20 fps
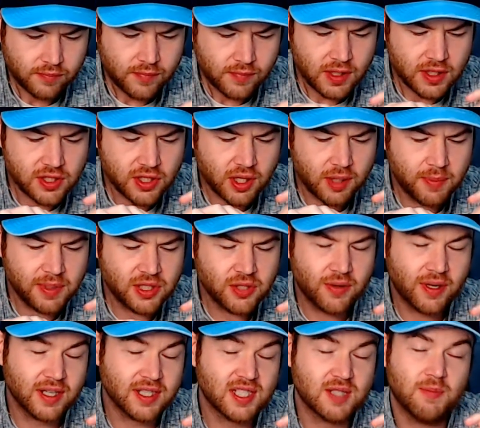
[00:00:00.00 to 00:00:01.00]
It's going to be
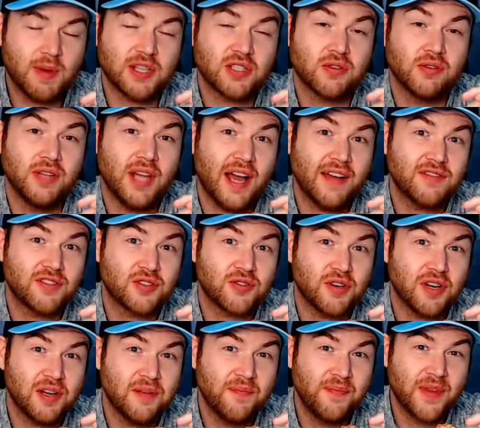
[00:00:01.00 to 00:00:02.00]
doing a special live
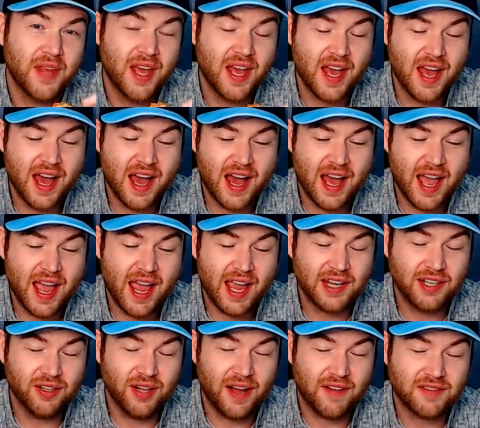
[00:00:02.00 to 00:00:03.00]
stream, and
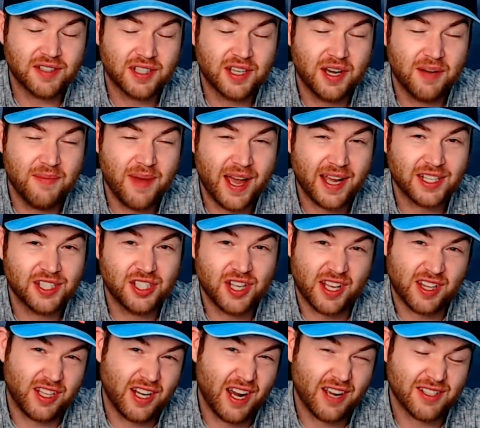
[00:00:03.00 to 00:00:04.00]
you'll have to come back and check
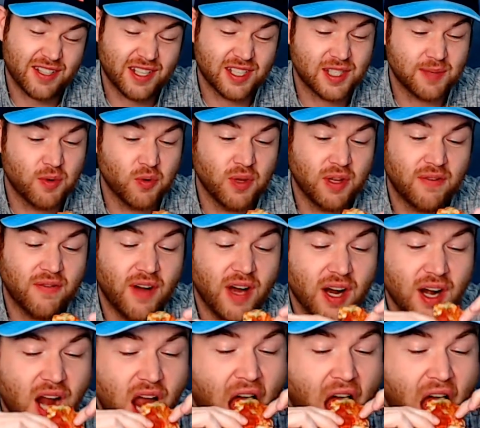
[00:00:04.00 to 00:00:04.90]
that out. I think it's going to be really fun.